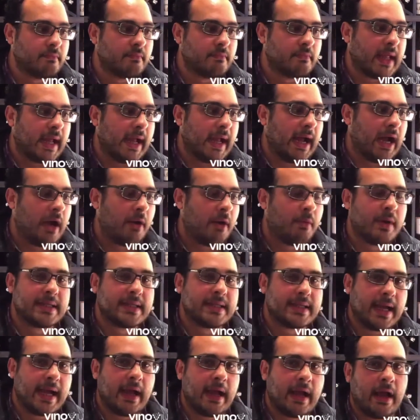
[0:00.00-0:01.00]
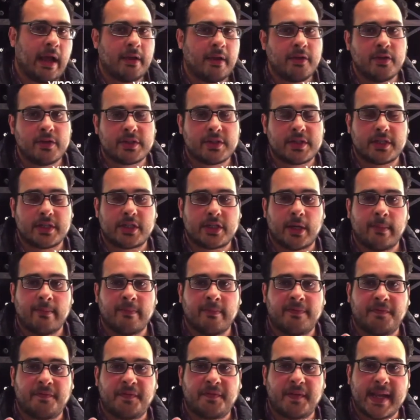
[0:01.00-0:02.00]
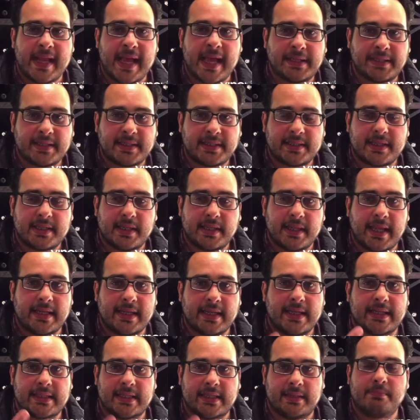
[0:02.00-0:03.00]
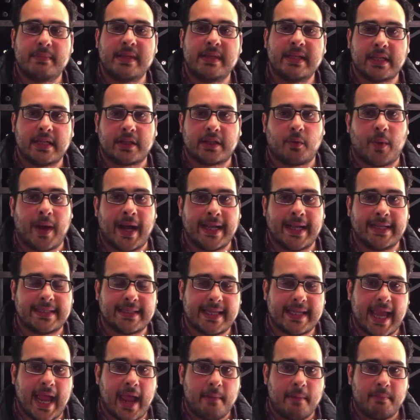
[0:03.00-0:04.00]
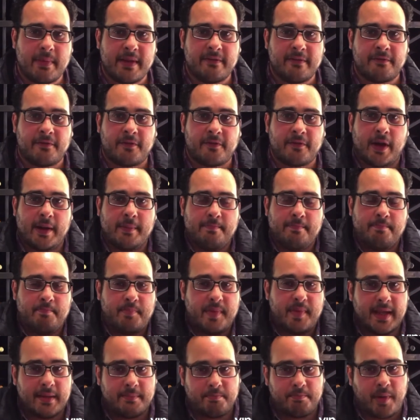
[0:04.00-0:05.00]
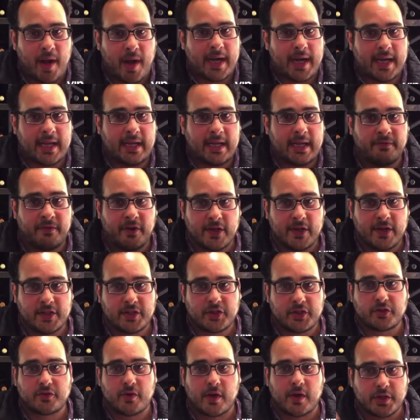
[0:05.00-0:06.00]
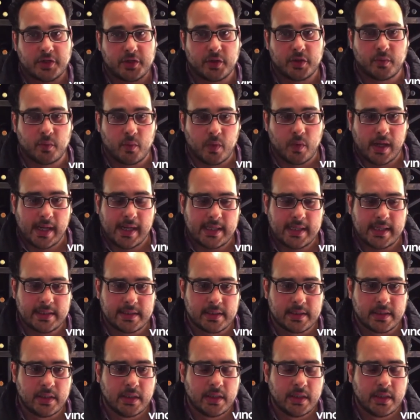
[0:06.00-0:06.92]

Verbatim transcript: I want to. I'll use the term finessed. That doesn't mean that the wines can't be very big-bodied, very structured wines.